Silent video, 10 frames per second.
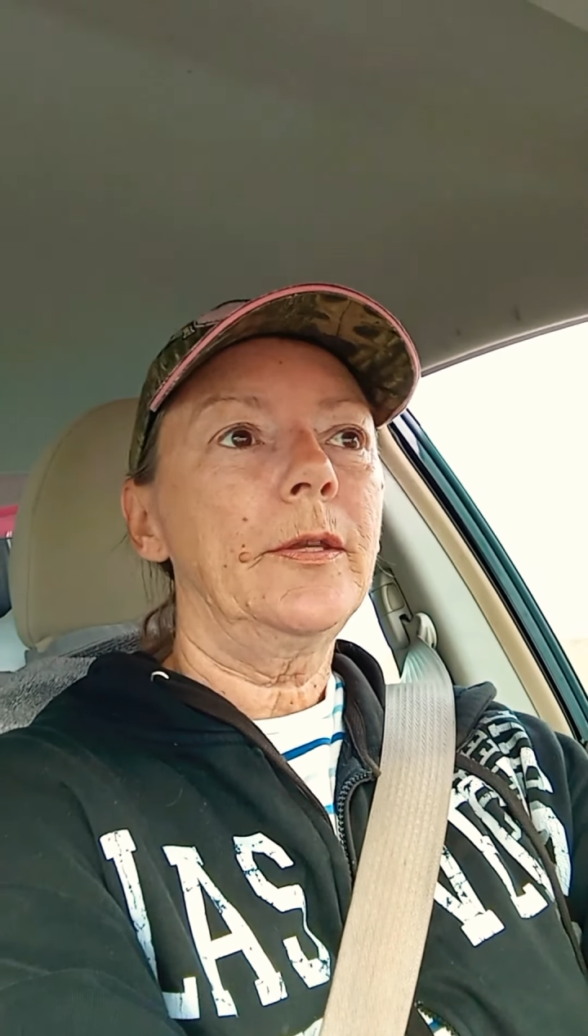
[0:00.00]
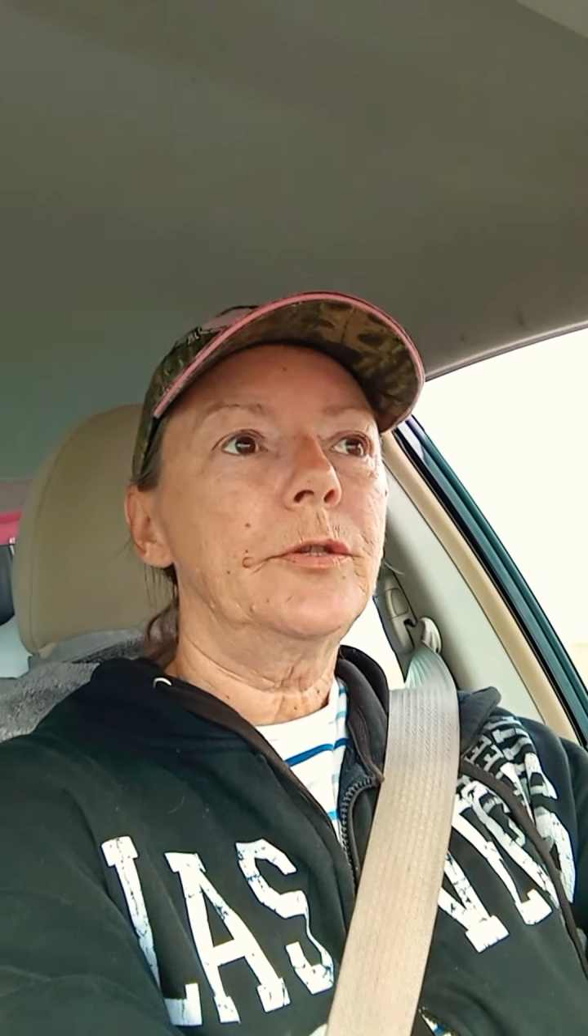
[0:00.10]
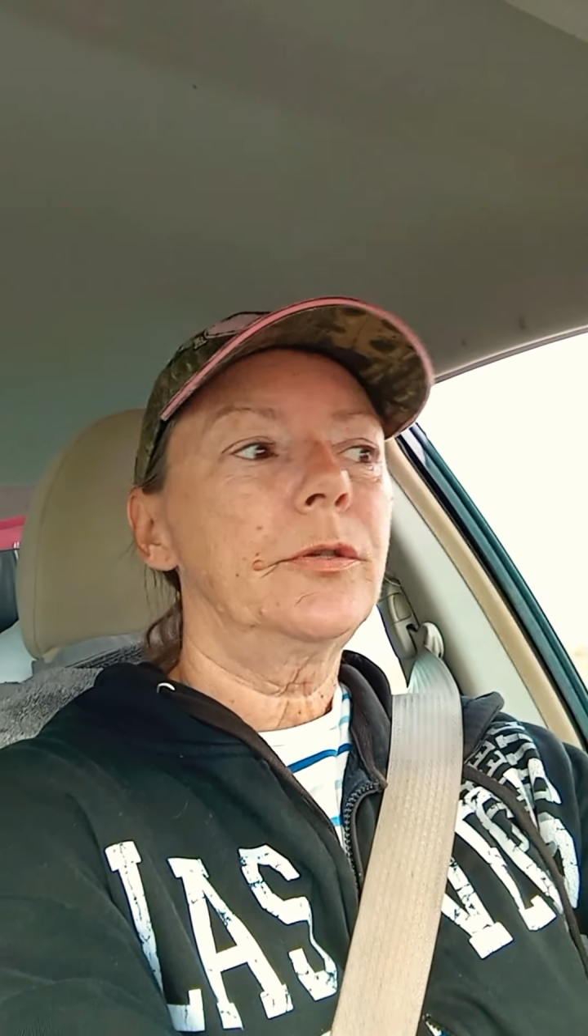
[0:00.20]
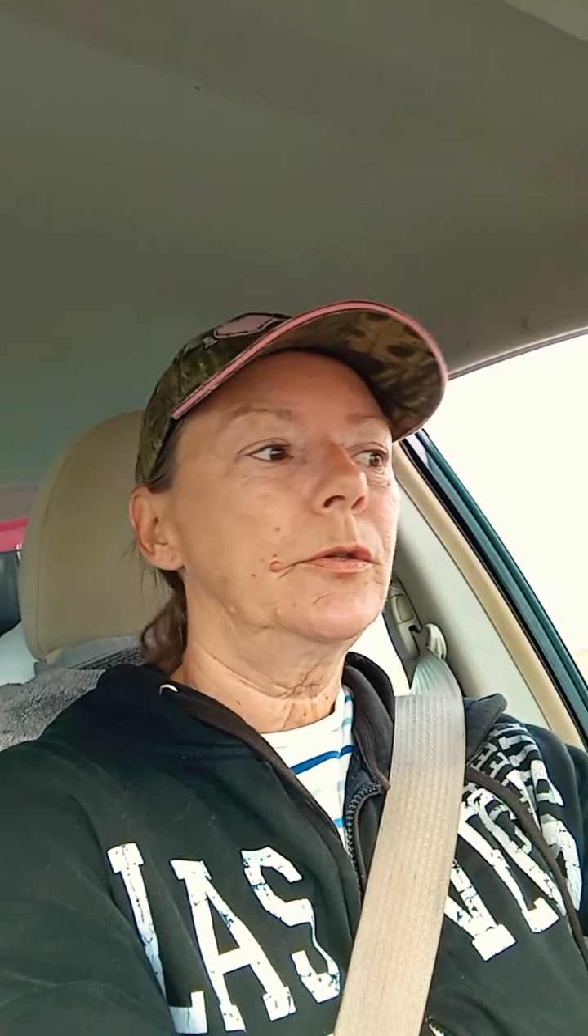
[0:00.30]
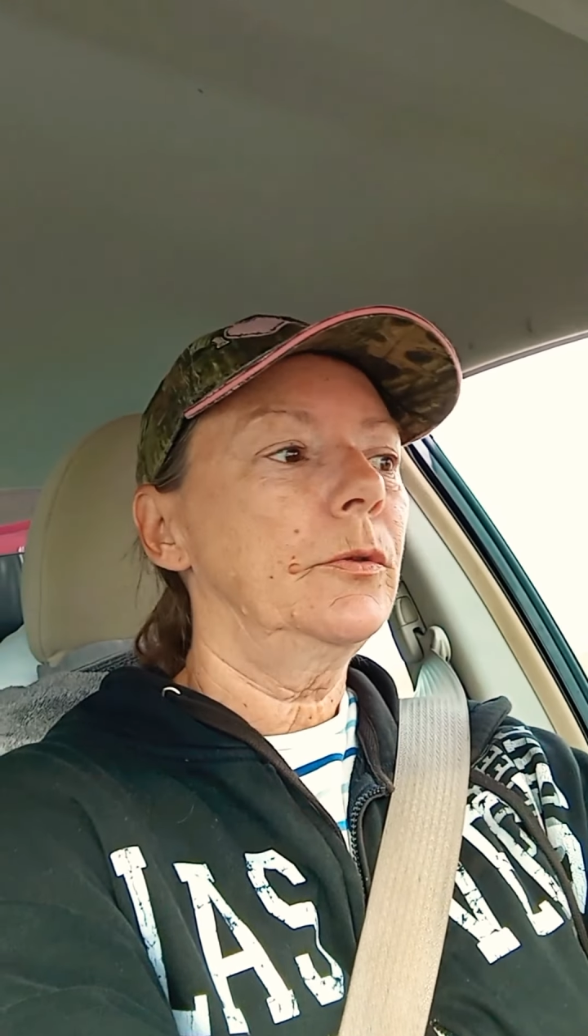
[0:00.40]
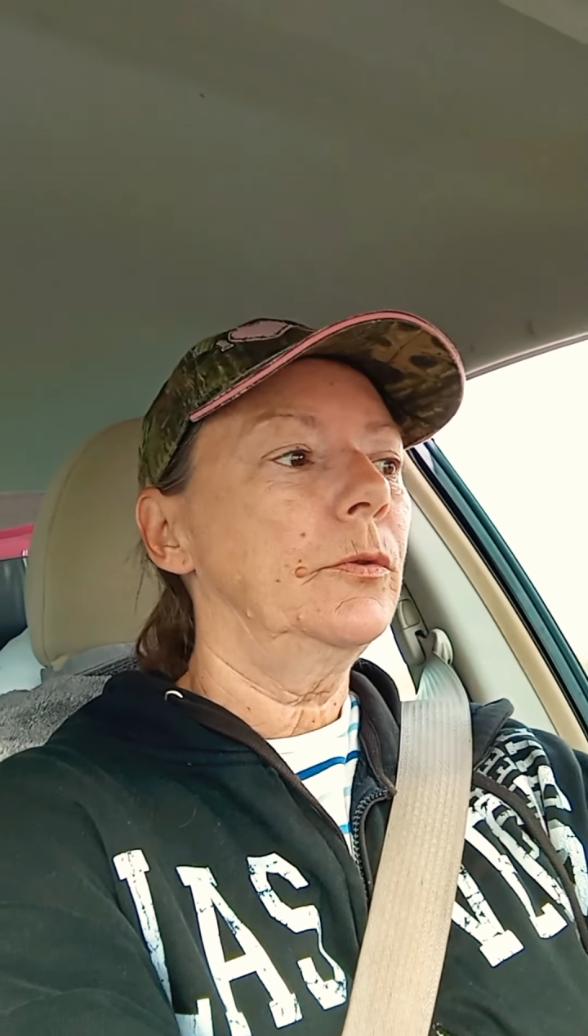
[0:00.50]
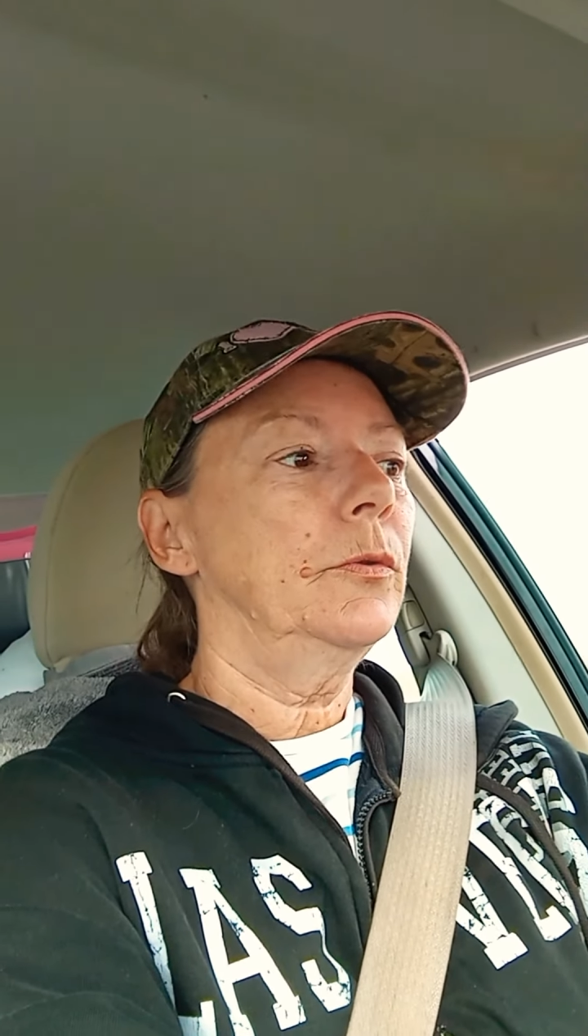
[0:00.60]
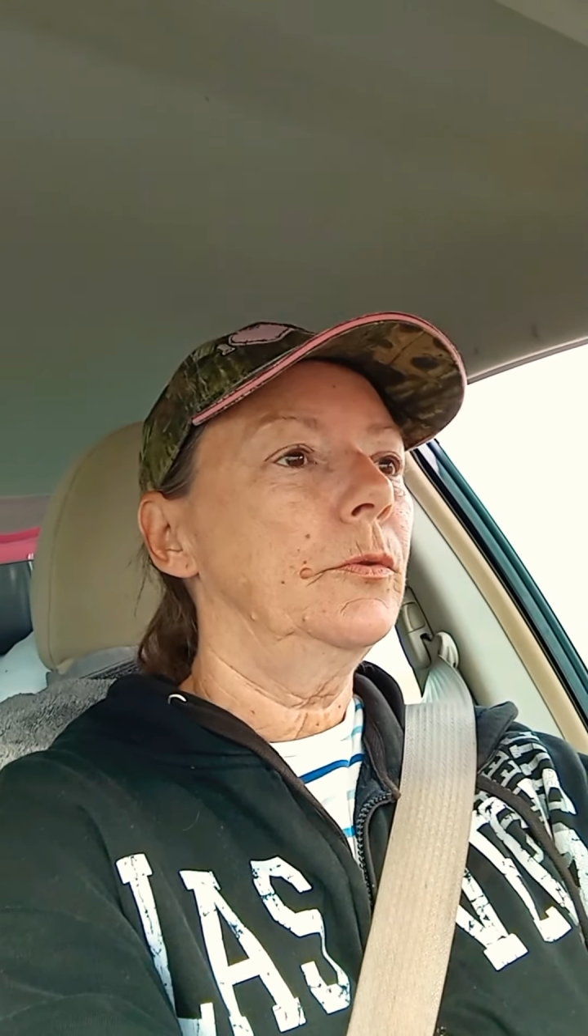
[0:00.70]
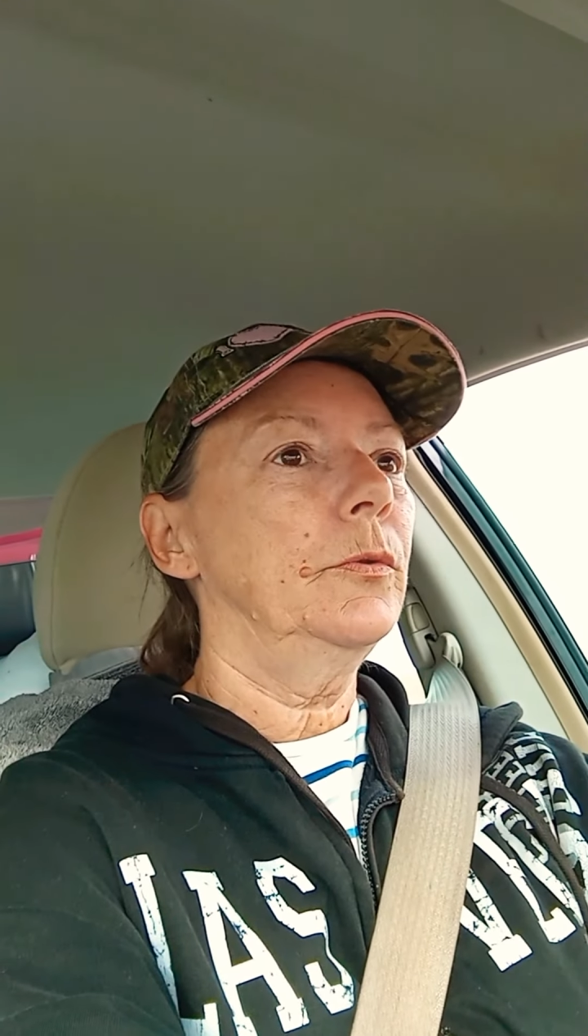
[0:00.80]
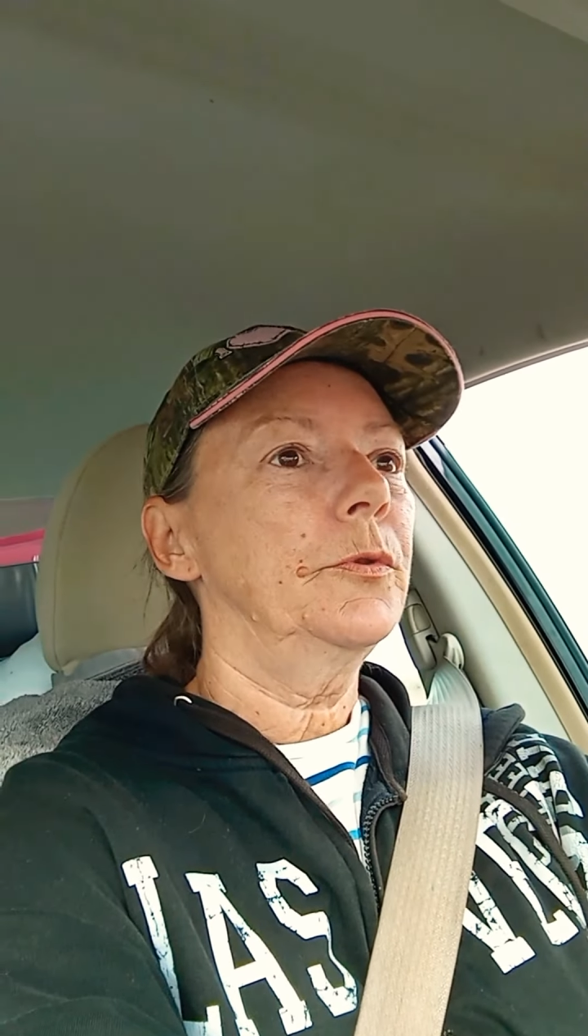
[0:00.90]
to